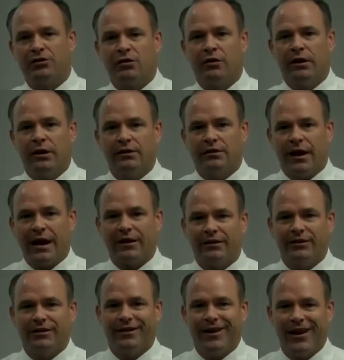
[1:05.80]
going to show you
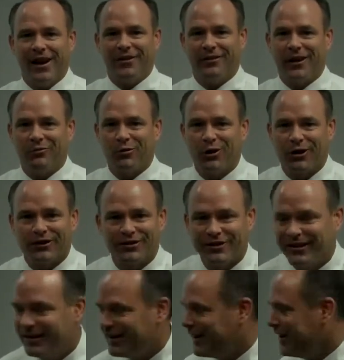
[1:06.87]
exactly today how that
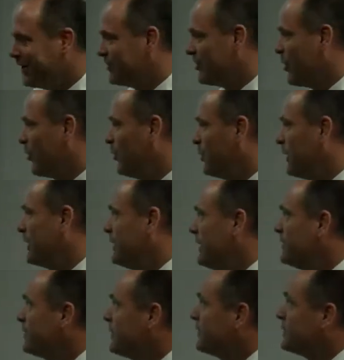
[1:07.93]
works. So
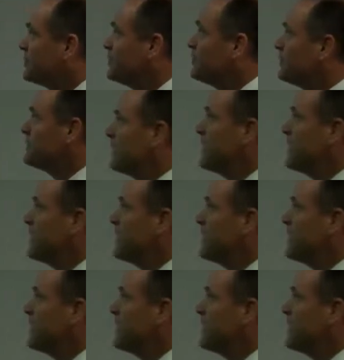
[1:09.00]
this is, you